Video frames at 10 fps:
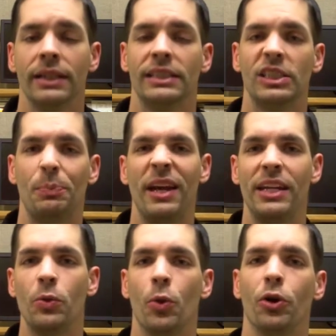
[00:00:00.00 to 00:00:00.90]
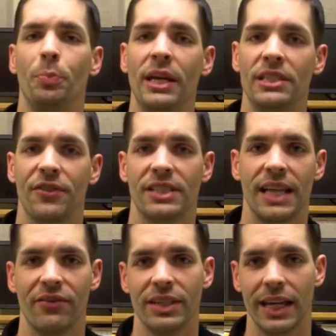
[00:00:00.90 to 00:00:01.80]
Suspending World Peace for
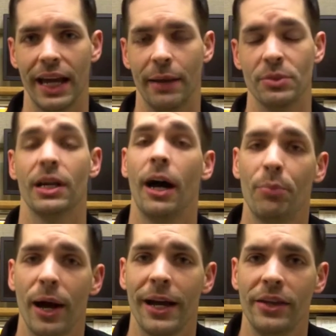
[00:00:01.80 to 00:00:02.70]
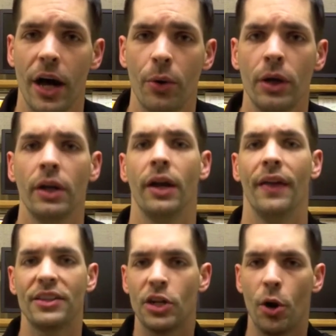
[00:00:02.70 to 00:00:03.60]
7 games. I'm Brian, though. That's a